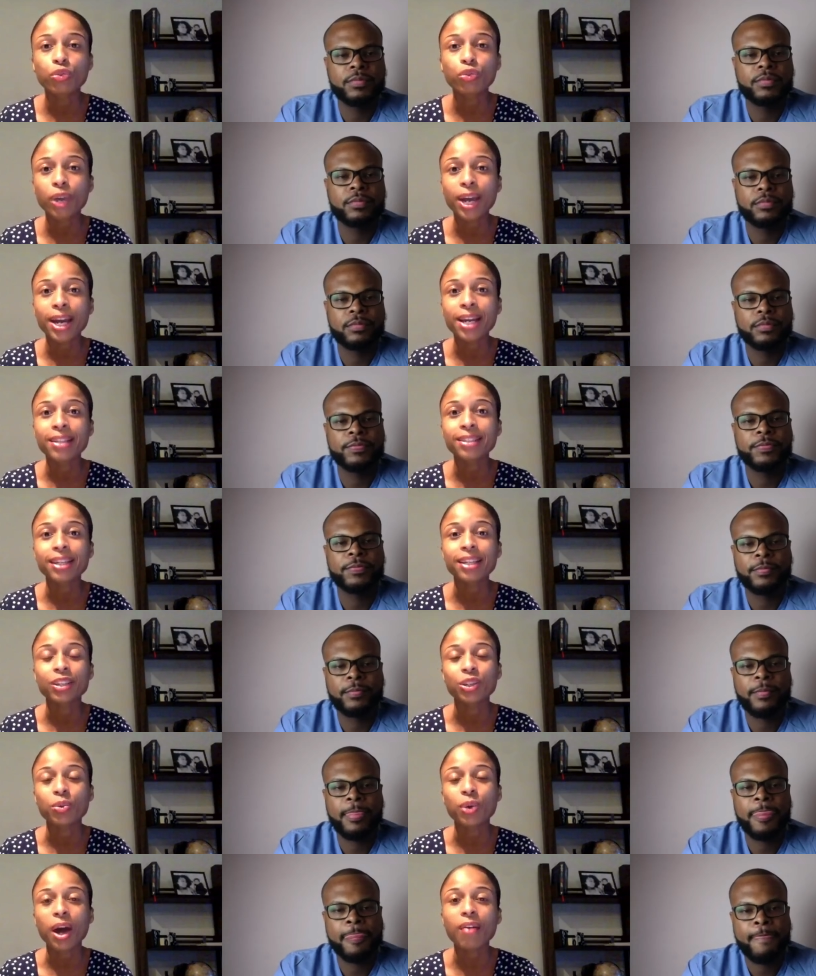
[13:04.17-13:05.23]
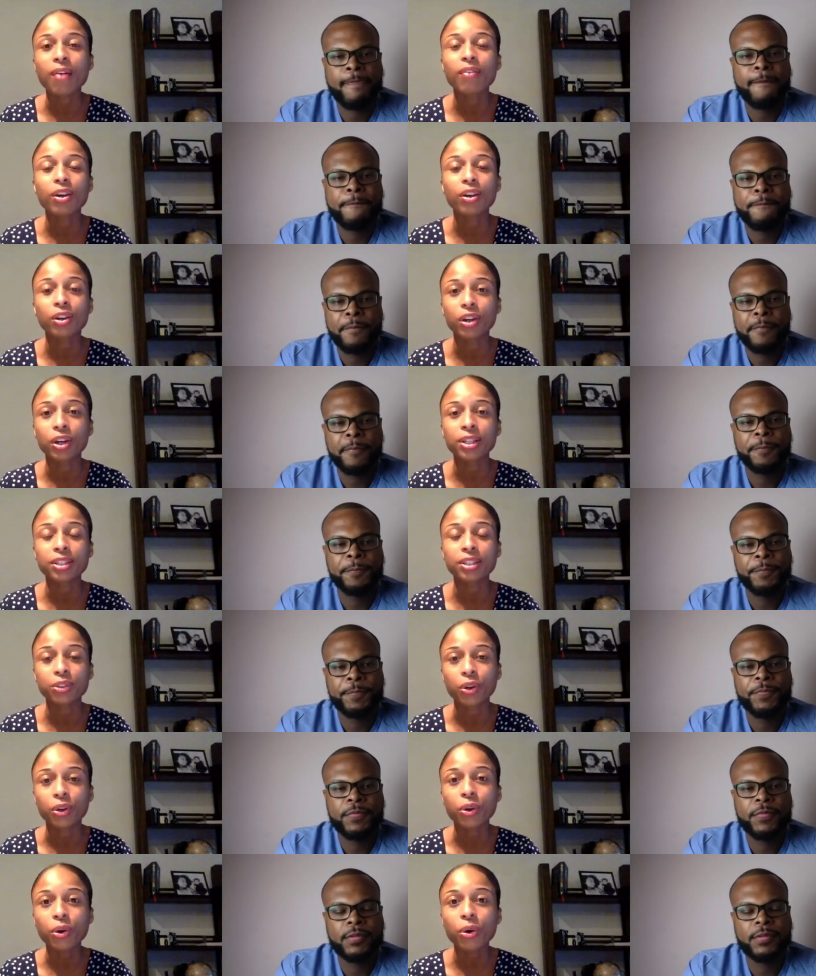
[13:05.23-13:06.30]
Speaker 1: friends, and you have a good
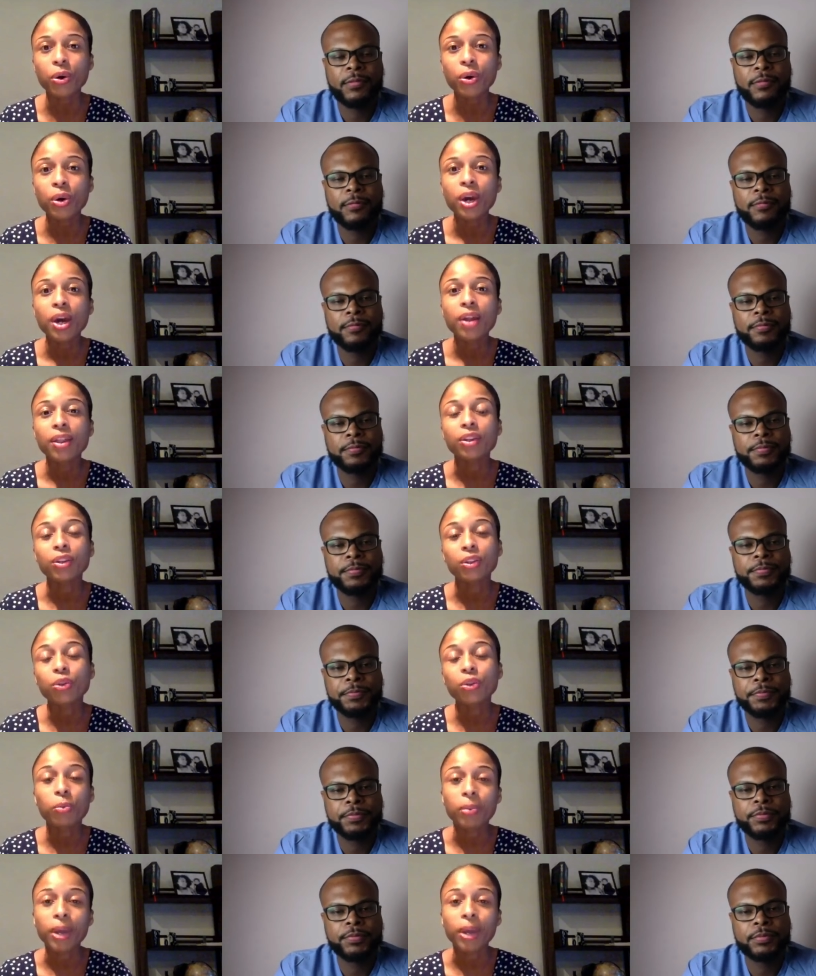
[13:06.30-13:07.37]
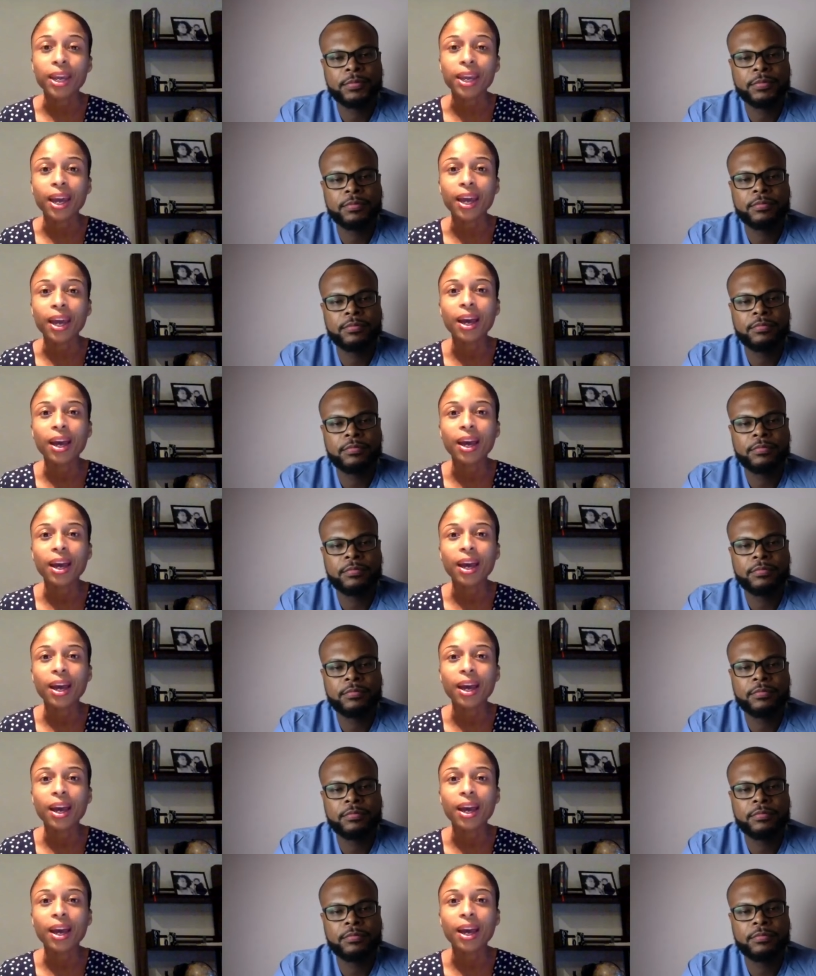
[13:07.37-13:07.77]
circle, then you'll make it.